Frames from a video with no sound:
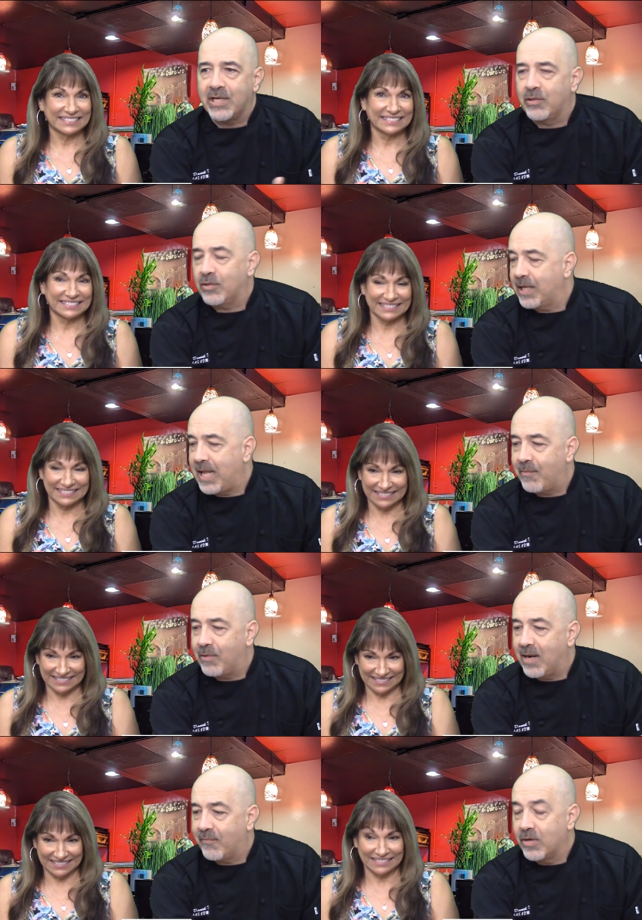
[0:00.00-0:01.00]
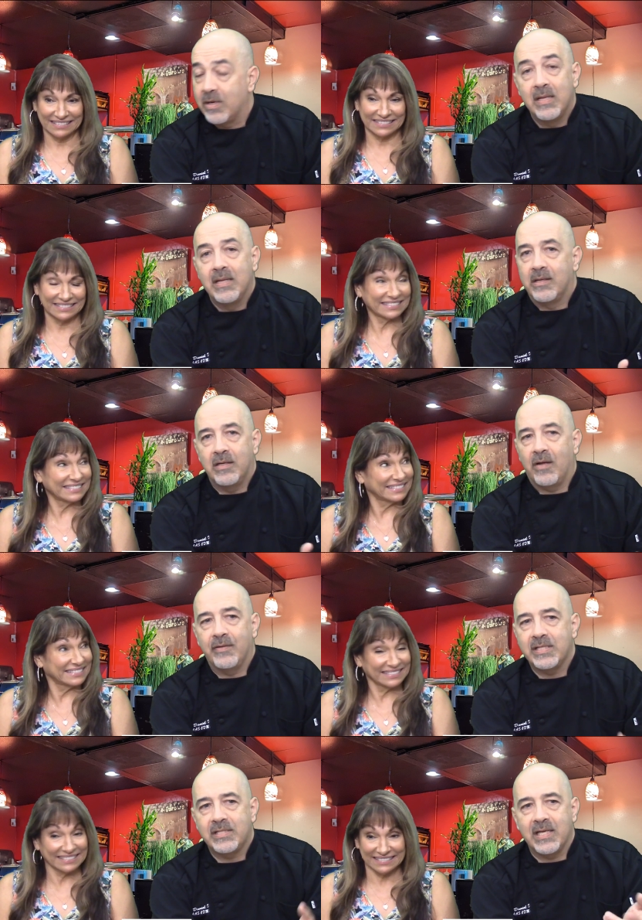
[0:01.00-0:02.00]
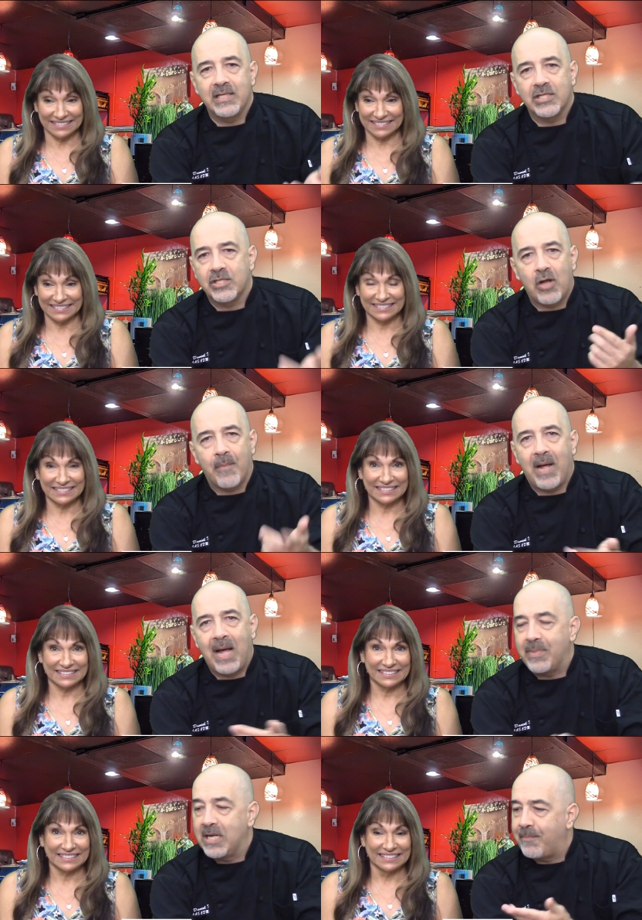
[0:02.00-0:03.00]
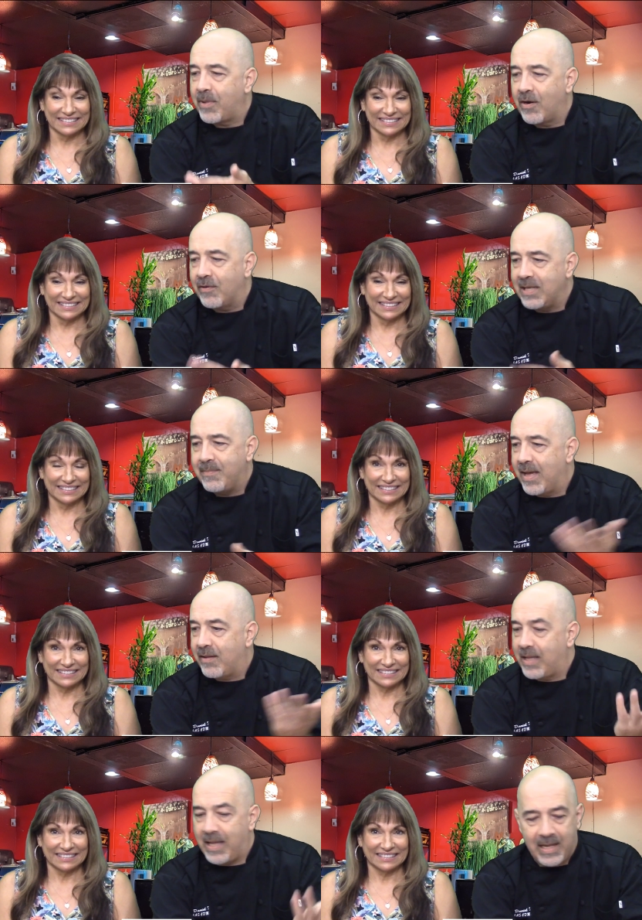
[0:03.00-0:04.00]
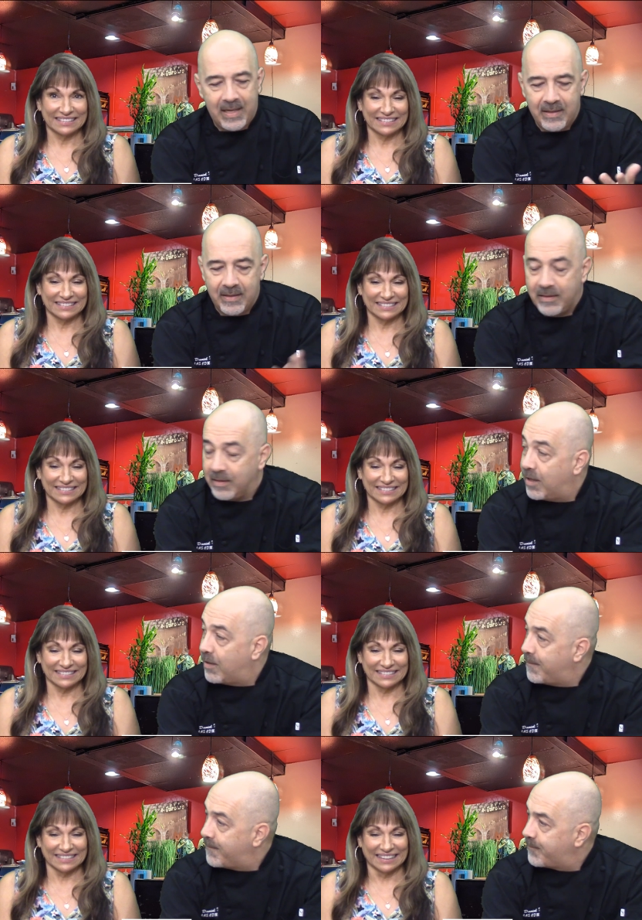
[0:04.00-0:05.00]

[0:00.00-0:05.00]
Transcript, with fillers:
Speaker 1: looking at whatever. No, this thing just start popping up on our email, and you know,